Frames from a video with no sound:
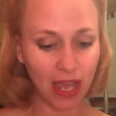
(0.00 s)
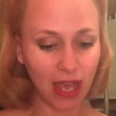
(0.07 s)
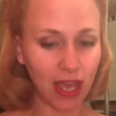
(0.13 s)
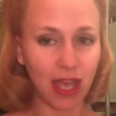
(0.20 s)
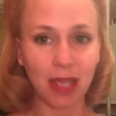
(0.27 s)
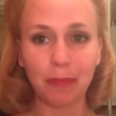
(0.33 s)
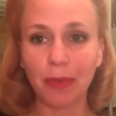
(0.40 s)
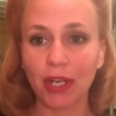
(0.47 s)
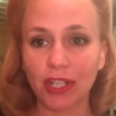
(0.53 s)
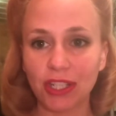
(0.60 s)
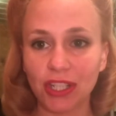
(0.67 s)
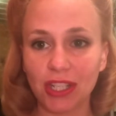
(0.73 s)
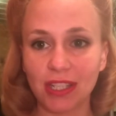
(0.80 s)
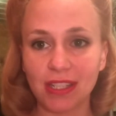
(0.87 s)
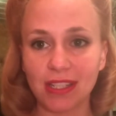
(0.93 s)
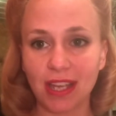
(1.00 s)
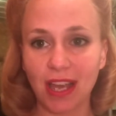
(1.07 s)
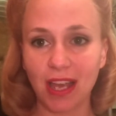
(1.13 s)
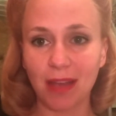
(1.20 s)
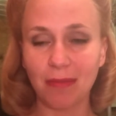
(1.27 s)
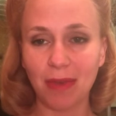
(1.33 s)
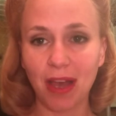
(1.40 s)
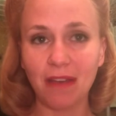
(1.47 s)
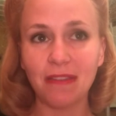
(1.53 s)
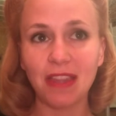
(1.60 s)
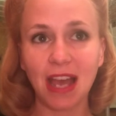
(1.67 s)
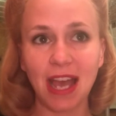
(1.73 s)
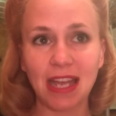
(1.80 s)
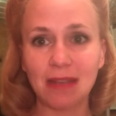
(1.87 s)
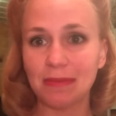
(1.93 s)
I purchased, of
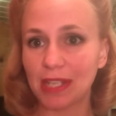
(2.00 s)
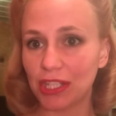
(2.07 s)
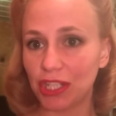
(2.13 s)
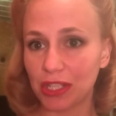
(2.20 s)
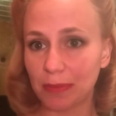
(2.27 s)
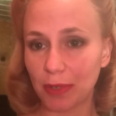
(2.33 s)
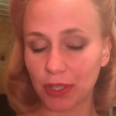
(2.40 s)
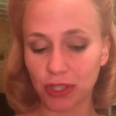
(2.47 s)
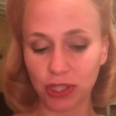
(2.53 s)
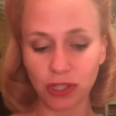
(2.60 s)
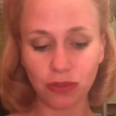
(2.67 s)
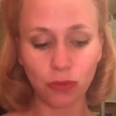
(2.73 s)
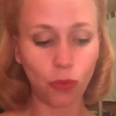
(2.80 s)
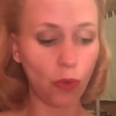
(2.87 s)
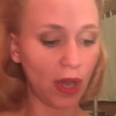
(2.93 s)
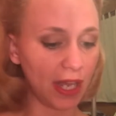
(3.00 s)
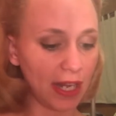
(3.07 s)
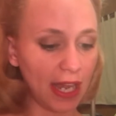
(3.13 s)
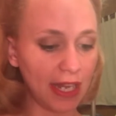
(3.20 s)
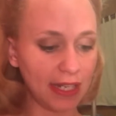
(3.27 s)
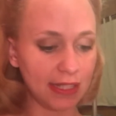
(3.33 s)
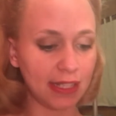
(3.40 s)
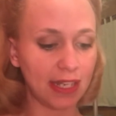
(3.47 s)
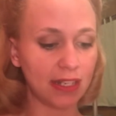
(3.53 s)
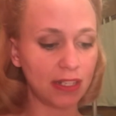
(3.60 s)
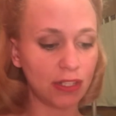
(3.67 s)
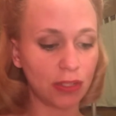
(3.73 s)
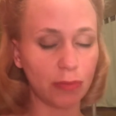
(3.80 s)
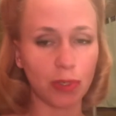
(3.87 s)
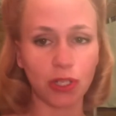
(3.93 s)
the items, I just purchased one. I decided
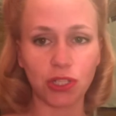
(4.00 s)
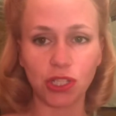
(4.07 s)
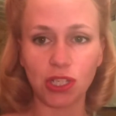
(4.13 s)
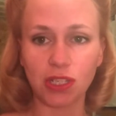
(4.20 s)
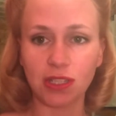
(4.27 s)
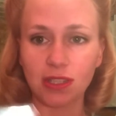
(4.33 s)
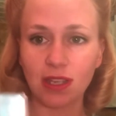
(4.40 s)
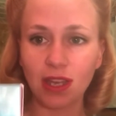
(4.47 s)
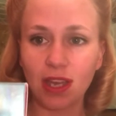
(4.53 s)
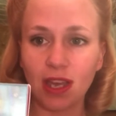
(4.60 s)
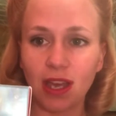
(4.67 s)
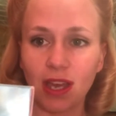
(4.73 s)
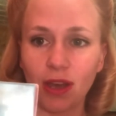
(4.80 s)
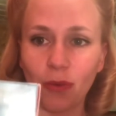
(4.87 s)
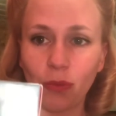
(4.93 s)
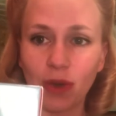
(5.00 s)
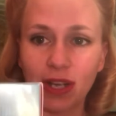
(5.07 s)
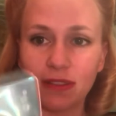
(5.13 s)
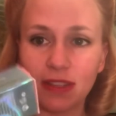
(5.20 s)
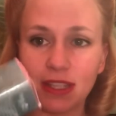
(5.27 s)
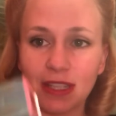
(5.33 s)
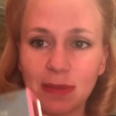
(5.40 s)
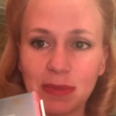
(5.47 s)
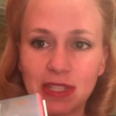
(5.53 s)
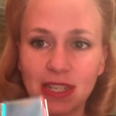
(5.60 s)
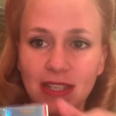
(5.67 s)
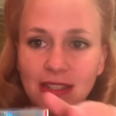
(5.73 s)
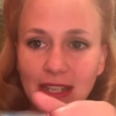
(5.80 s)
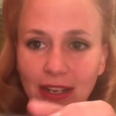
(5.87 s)
to purchase one of the lipsticks.